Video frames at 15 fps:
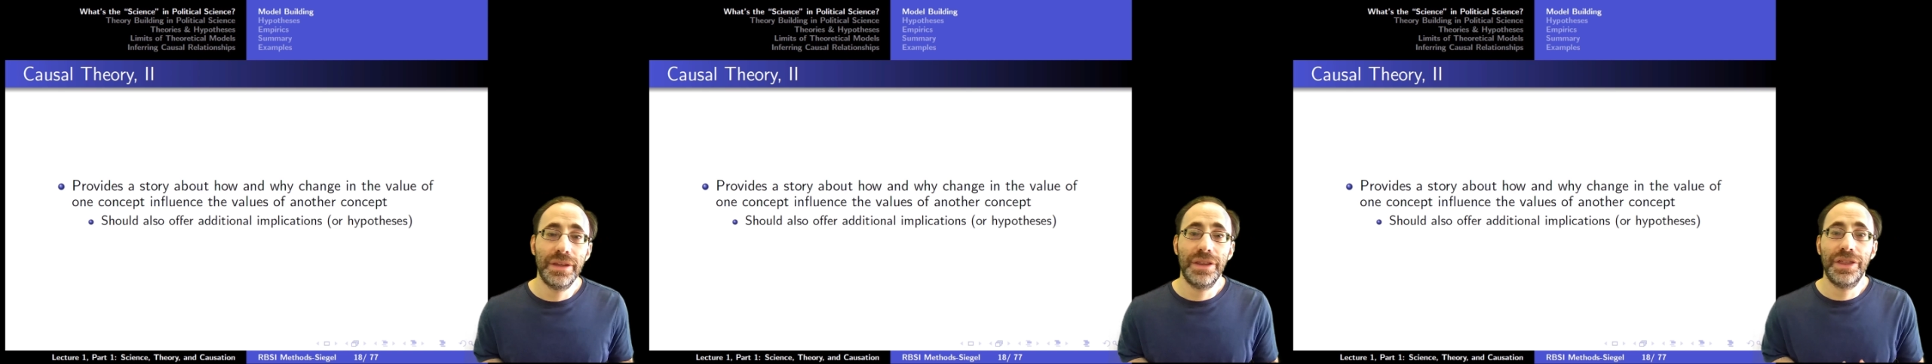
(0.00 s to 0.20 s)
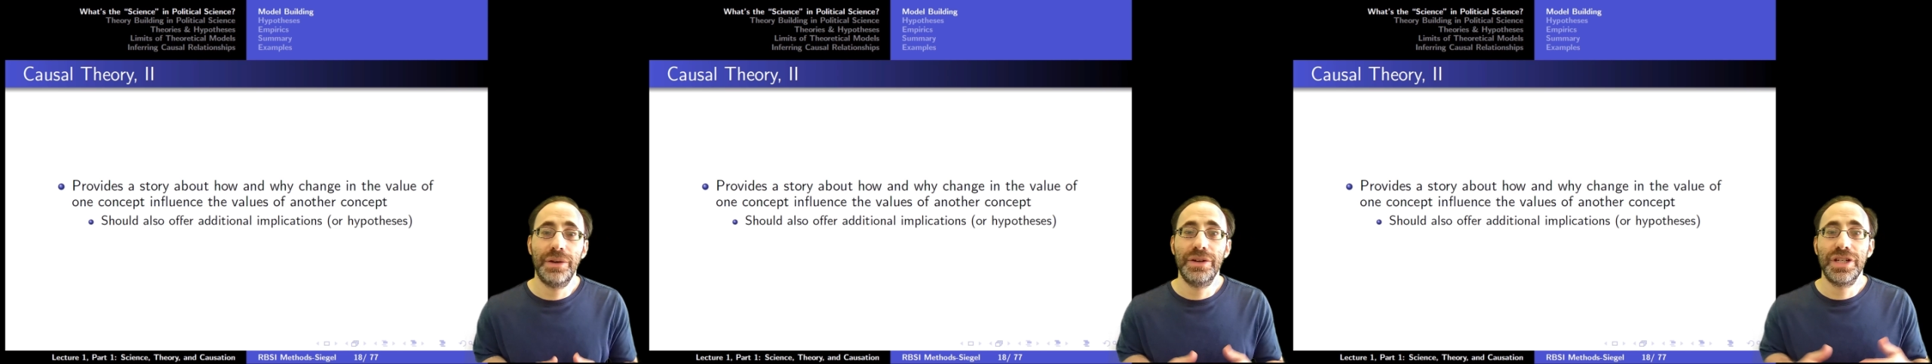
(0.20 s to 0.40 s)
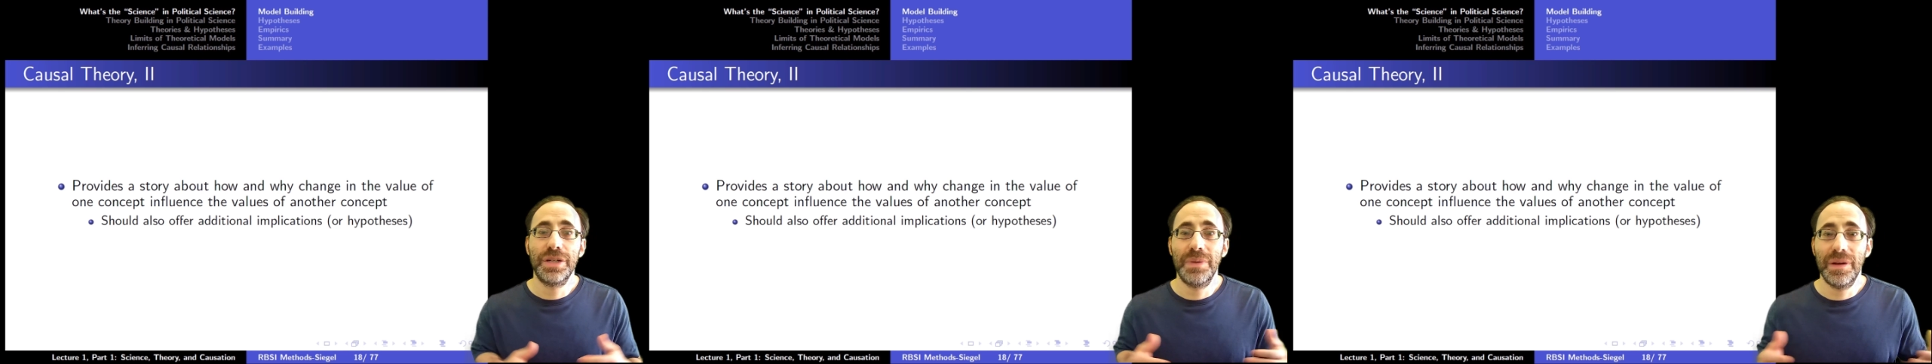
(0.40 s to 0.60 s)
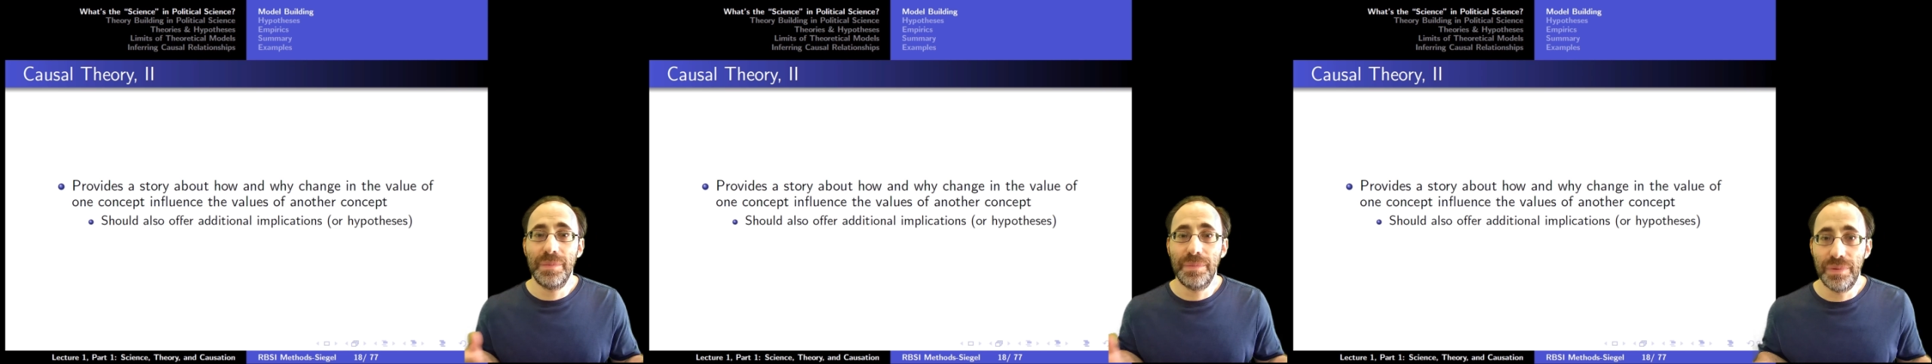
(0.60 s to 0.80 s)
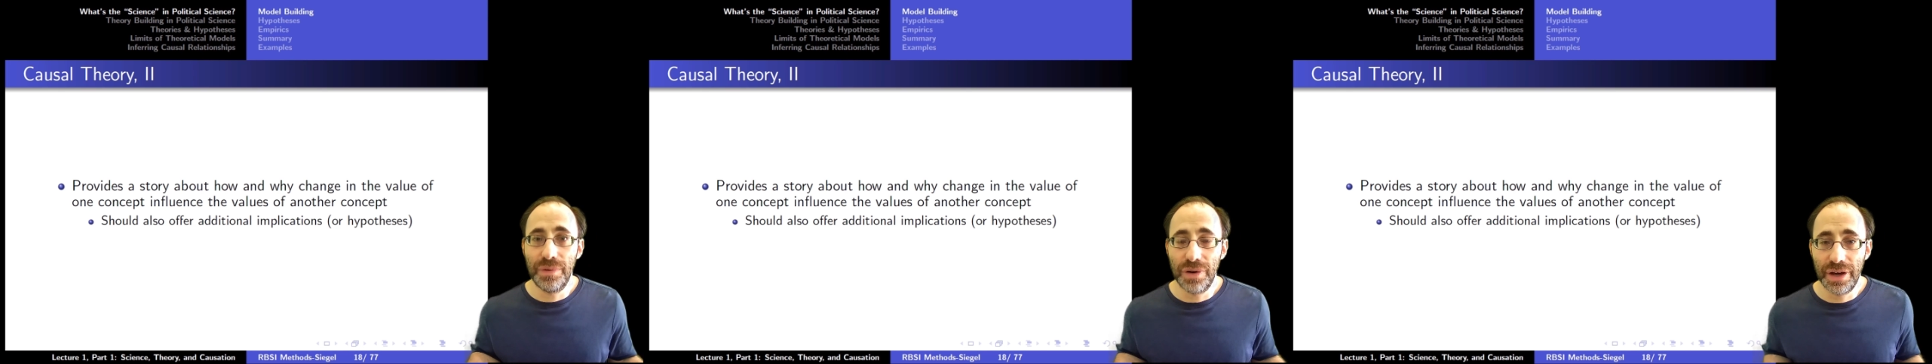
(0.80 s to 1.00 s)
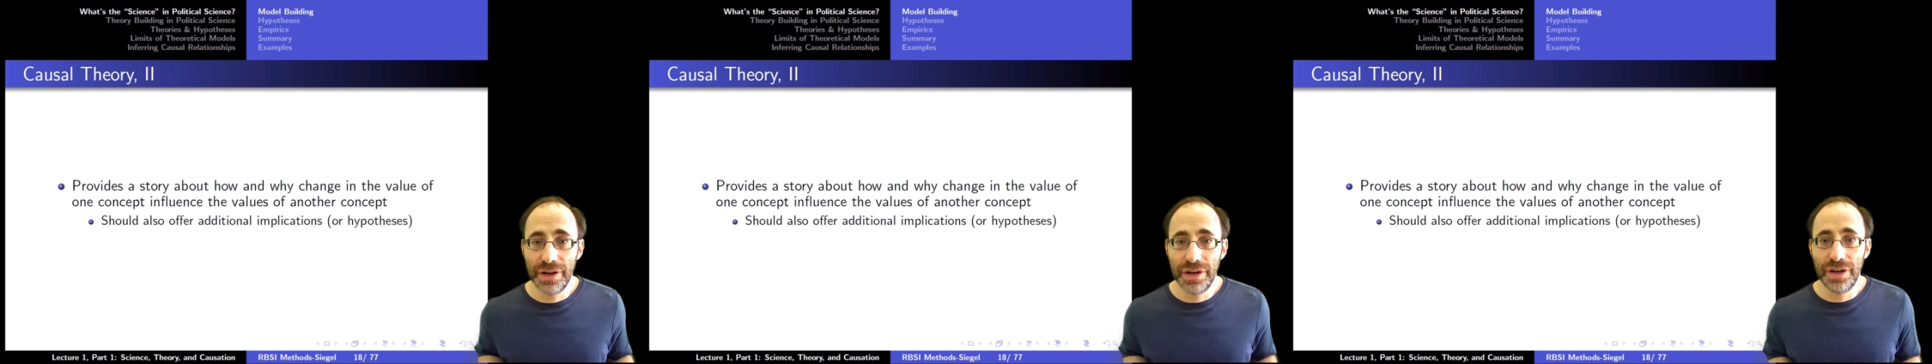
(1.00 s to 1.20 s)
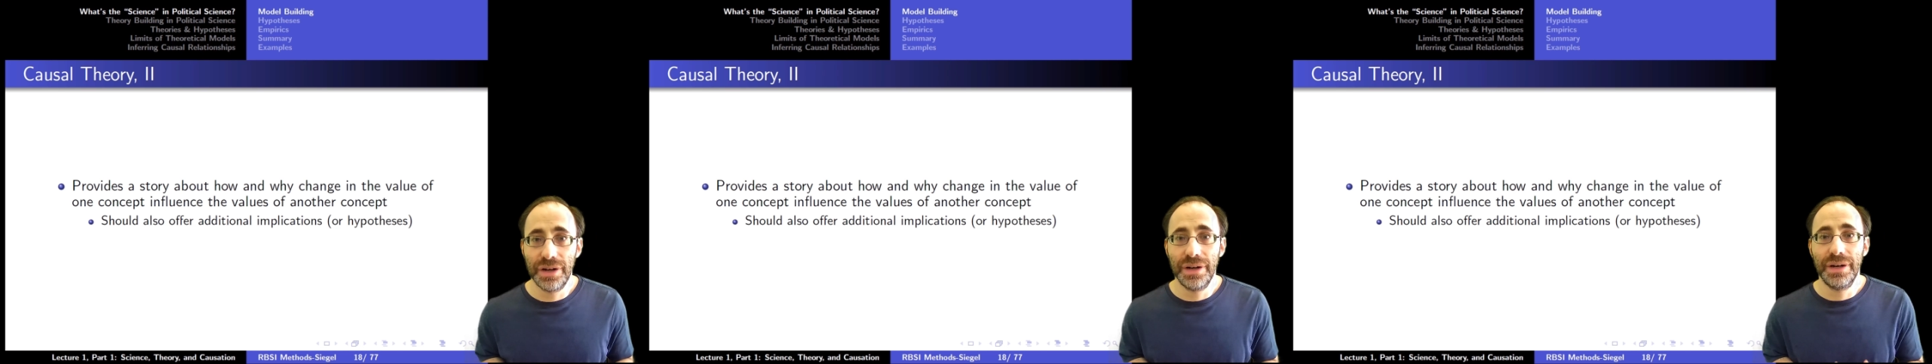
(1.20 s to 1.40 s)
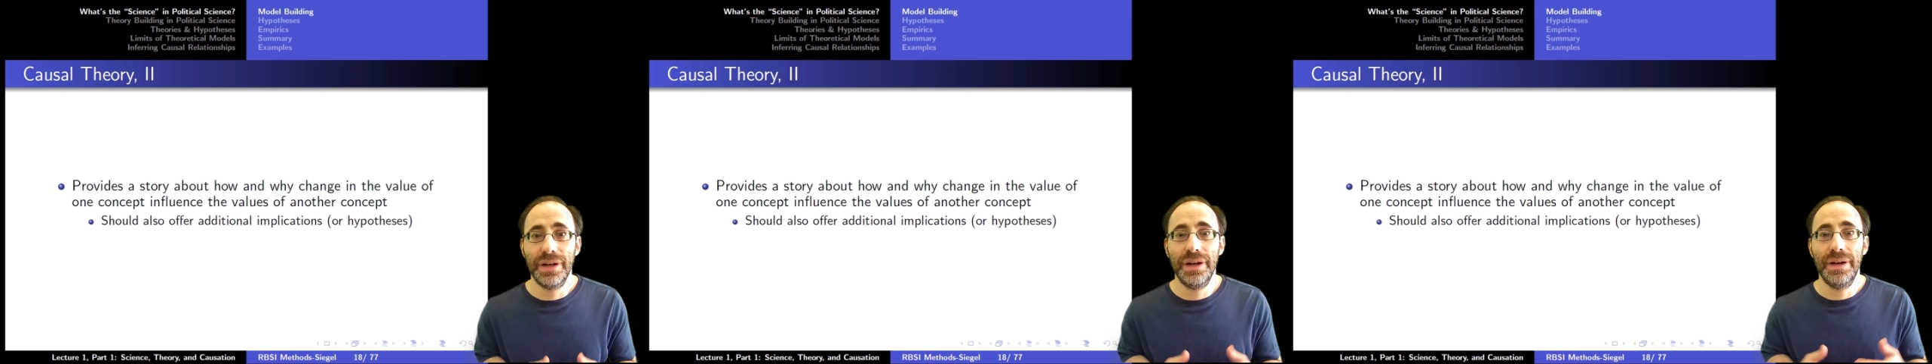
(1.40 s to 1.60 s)
The theory should be a
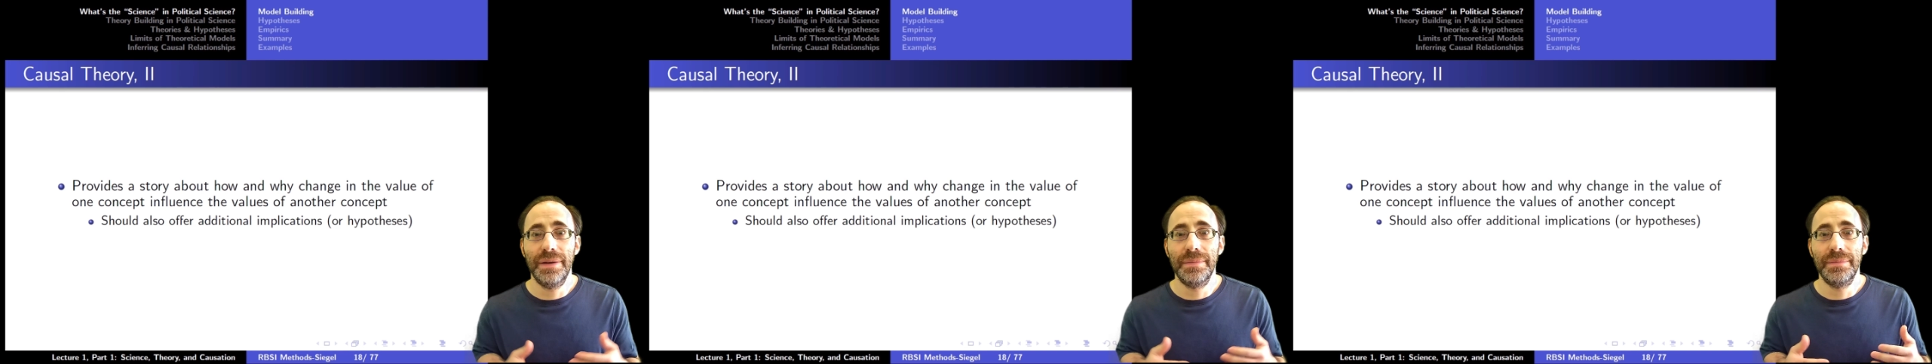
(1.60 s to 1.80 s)
broader